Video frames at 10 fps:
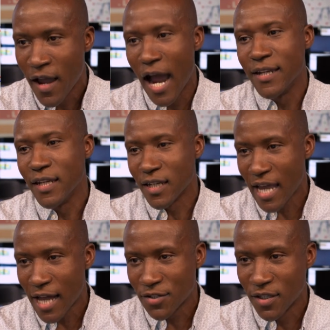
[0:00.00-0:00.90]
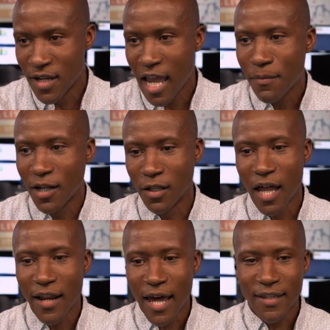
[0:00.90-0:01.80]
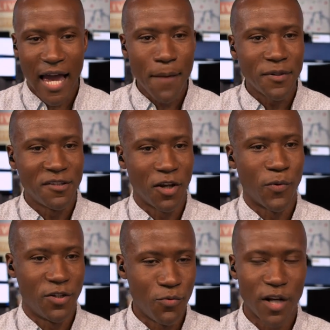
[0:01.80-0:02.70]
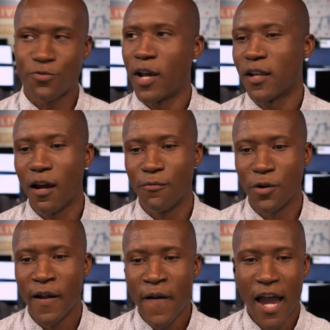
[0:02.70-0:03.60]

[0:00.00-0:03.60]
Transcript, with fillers: I didn't catch the name, and a lot happens here. We do want to try to cover it.